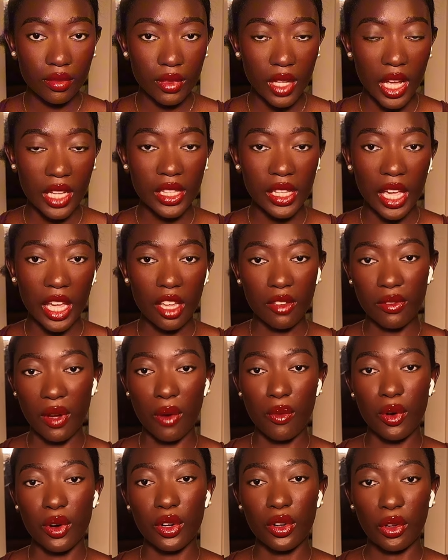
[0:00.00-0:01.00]
And that if I
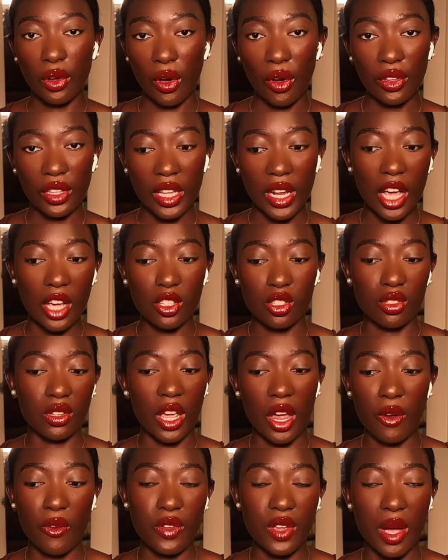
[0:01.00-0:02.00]
want to go, then I should
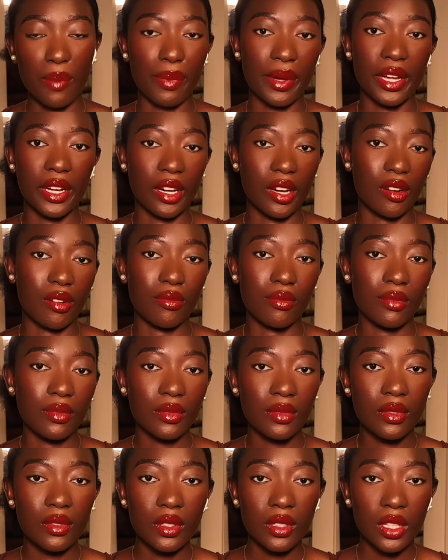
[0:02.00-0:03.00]
hurry up and come.
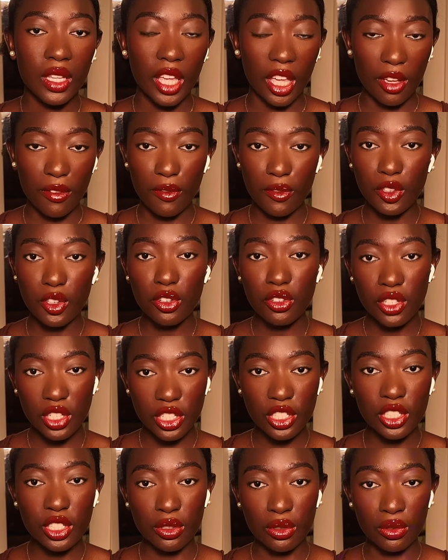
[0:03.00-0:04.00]
If you
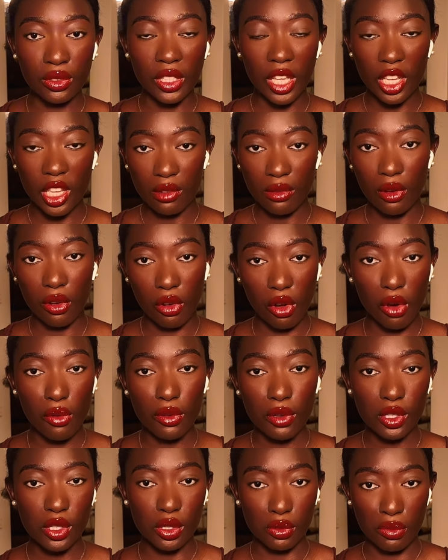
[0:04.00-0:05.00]
knew that you were
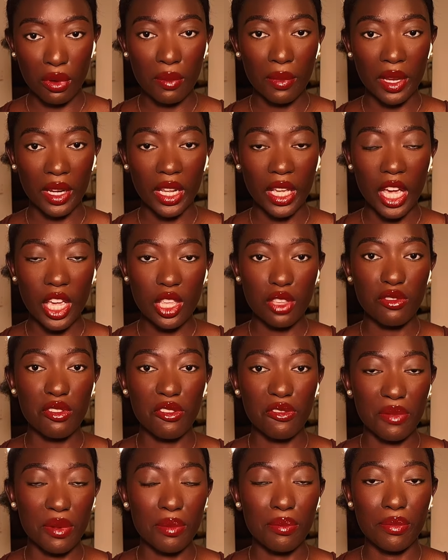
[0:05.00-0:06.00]
going swimming and
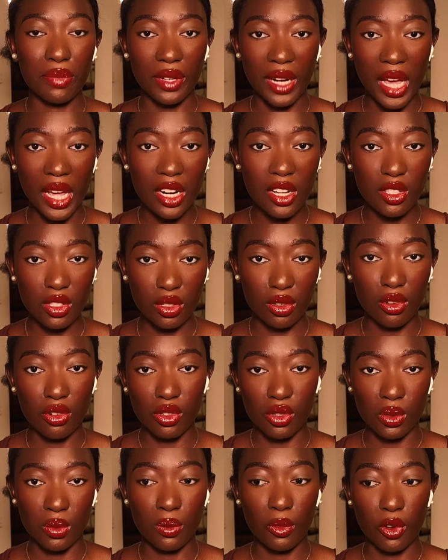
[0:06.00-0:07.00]
you've been planning to go
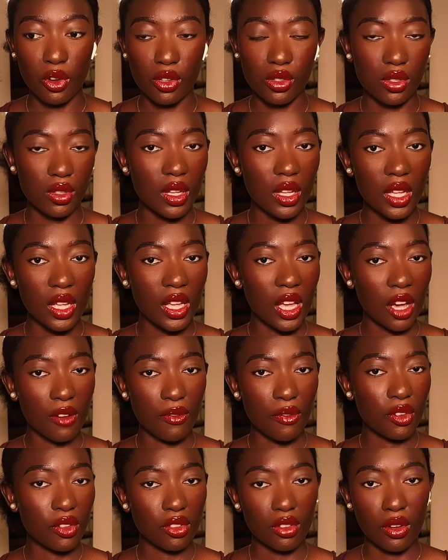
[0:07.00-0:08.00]
swim, because I
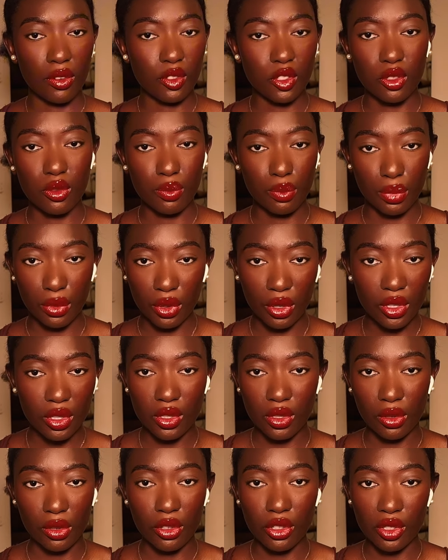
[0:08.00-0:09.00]
think you have to book
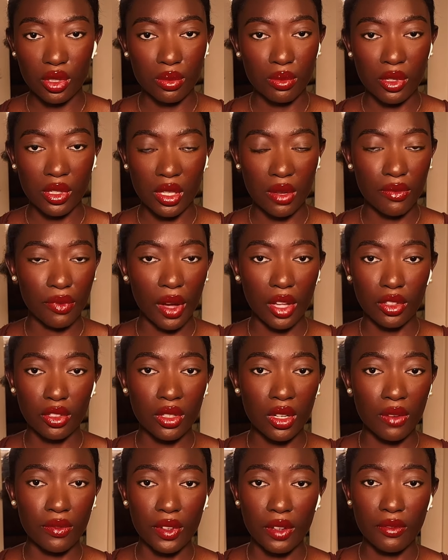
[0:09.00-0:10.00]
to go swim or something. I don't
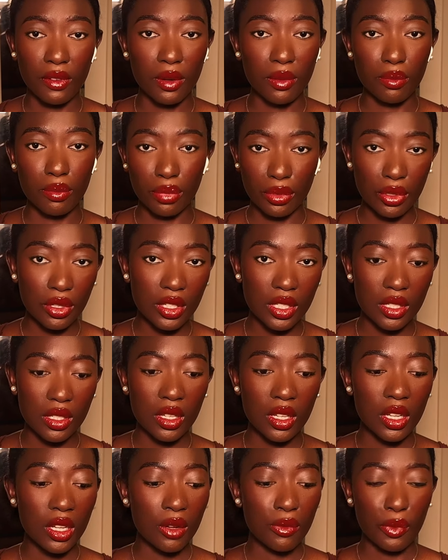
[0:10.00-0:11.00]
know, I've never booked,
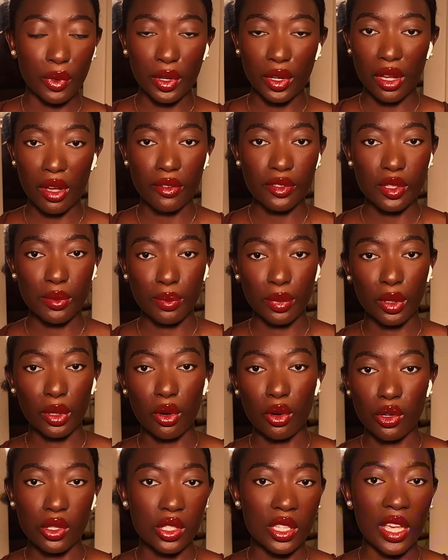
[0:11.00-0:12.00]
whether you have to book
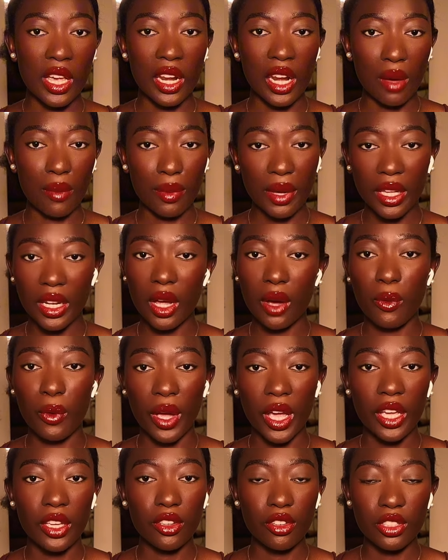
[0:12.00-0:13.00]
or turn up. Either
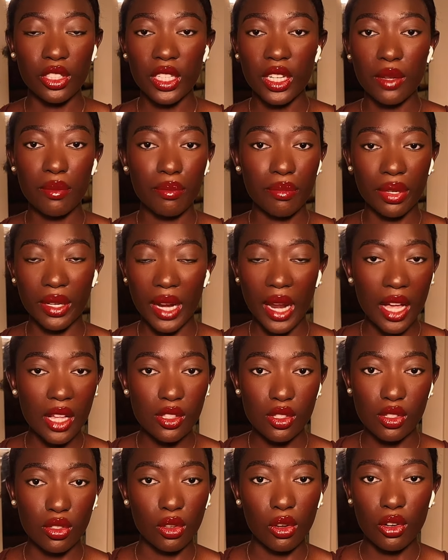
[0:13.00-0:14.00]
way, you didn't
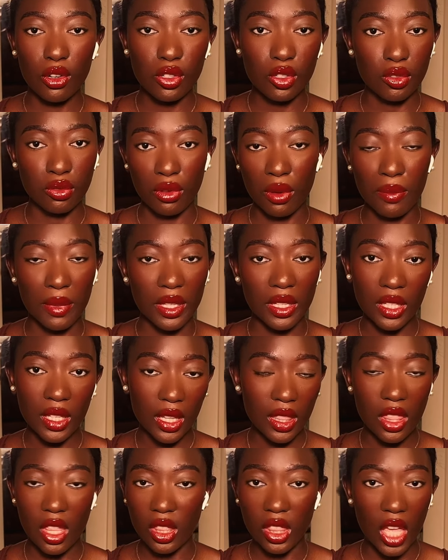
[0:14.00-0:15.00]
plan to go swimming
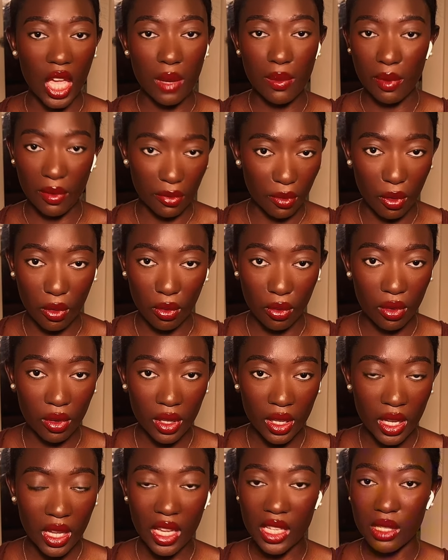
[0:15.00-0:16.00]
the day before,
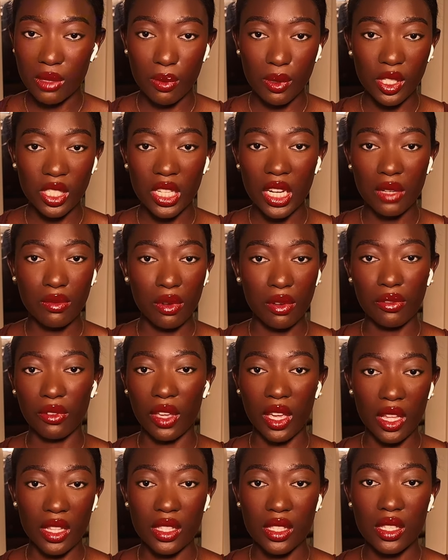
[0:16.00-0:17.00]
especially with
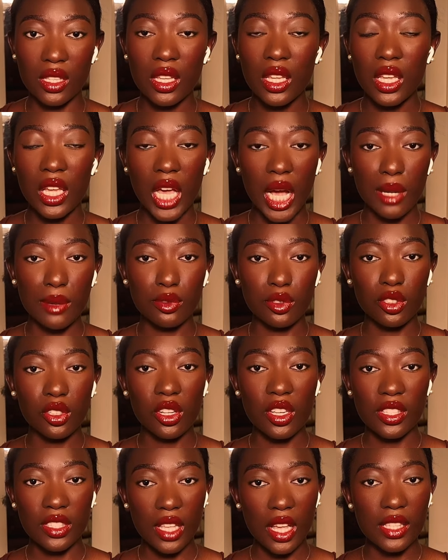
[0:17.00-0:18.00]
kids. I'm sure
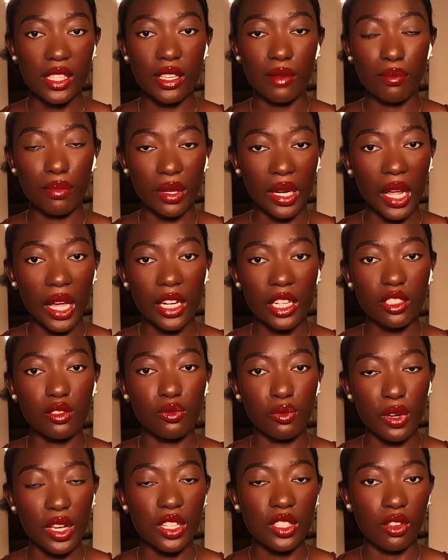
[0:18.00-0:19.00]
they started
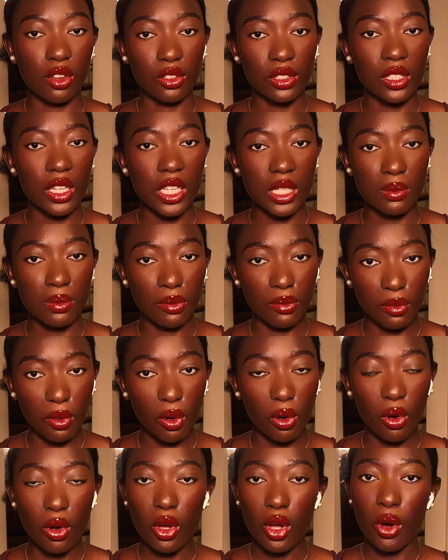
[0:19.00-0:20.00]
planning weeks or days
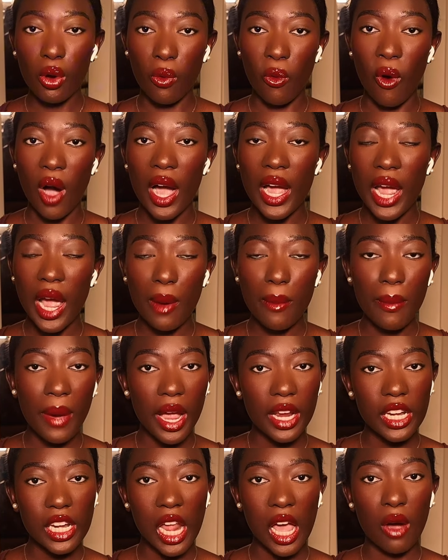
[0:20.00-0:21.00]
before. Why am
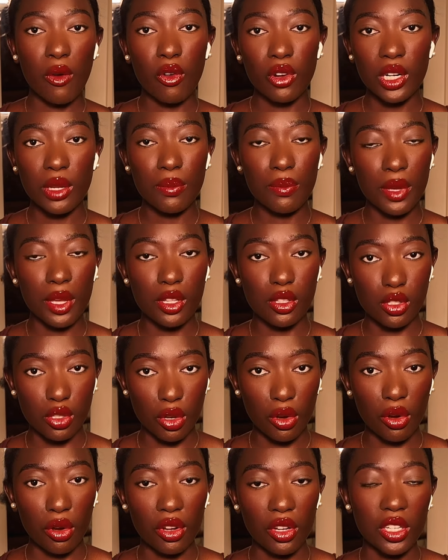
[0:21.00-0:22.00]
I now only being
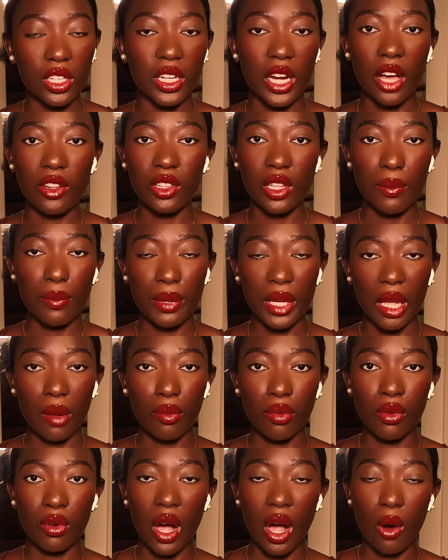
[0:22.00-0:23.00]
told now that
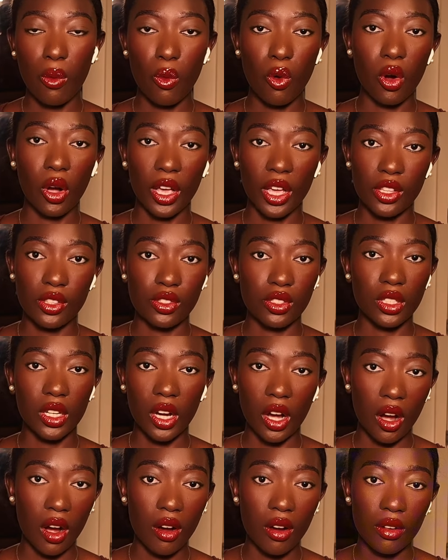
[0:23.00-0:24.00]
people are walking to the
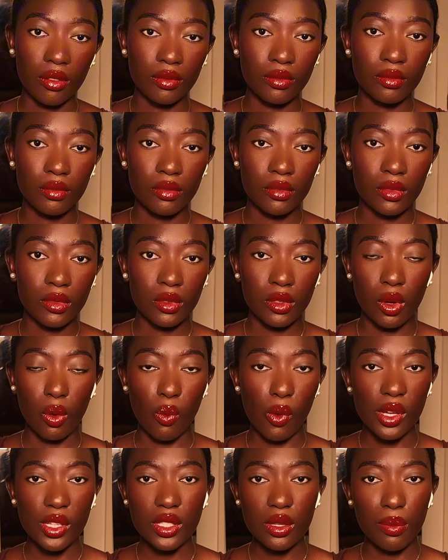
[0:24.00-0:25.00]
car?
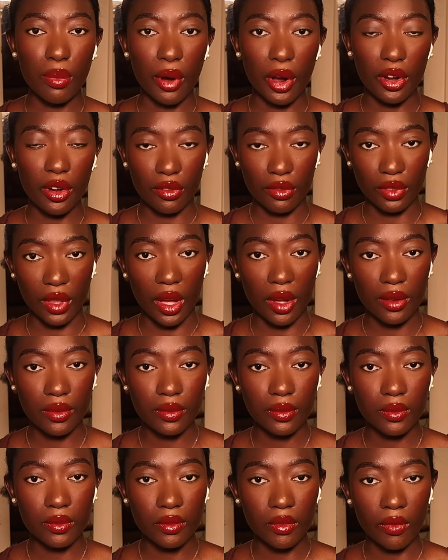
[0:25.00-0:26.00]
What's the point of that?
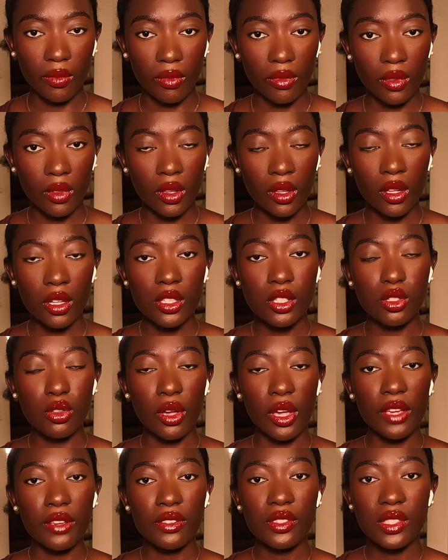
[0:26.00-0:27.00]
So
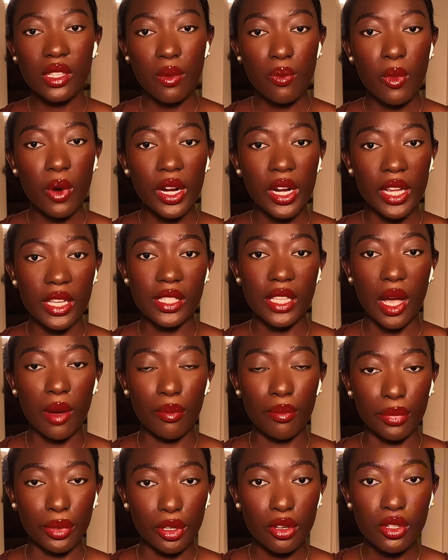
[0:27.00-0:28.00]
if someone is
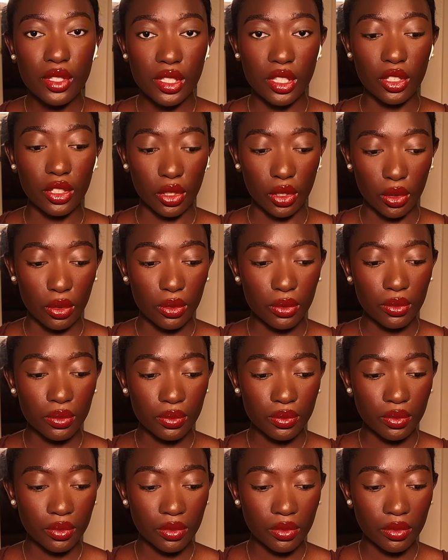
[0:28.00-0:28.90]
abusing you,